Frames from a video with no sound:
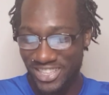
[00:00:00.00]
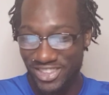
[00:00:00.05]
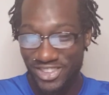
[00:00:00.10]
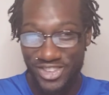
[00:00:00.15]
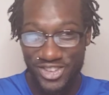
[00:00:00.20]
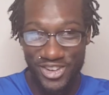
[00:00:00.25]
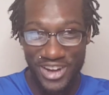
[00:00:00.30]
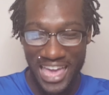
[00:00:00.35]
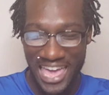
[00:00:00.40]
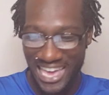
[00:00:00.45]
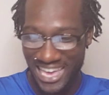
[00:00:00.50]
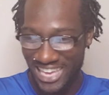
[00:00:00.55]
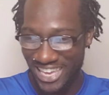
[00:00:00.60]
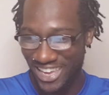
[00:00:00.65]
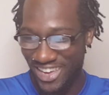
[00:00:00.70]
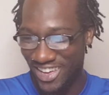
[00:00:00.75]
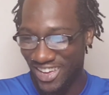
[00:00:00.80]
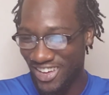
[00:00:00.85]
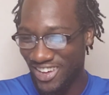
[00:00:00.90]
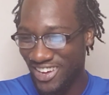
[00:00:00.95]
track,
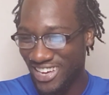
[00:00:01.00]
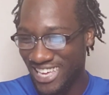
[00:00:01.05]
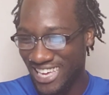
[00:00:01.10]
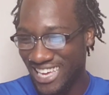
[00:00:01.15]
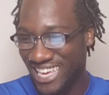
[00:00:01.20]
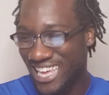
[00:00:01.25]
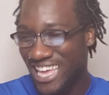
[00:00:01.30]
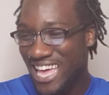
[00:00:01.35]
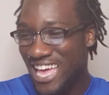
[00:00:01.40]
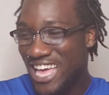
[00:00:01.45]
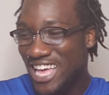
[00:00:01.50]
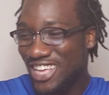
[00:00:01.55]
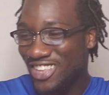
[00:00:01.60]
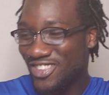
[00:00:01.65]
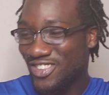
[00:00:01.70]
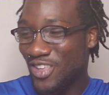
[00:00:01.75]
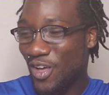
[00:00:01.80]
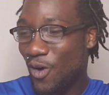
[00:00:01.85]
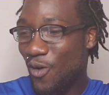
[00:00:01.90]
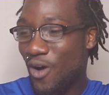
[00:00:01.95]
y'all. Okay,
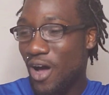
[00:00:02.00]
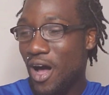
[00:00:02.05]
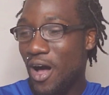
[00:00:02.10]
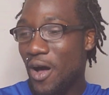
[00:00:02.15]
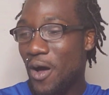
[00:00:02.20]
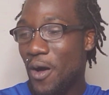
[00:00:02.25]
so